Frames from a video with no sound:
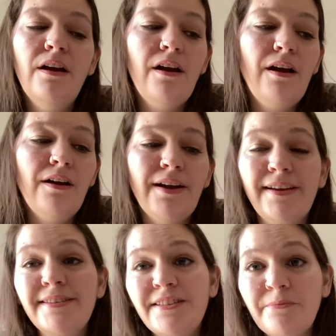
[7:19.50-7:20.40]
okay,
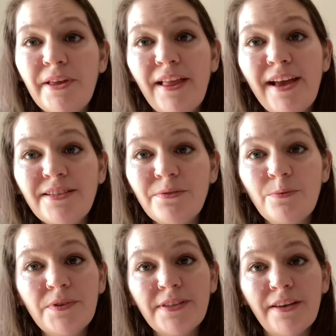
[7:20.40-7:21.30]
so my last
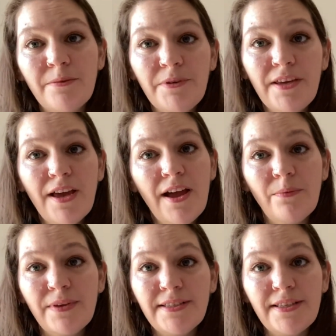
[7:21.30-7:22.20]
whip was going to be a
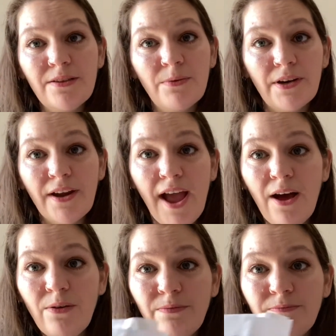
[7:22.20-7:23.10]
Wheezy the Water Cow.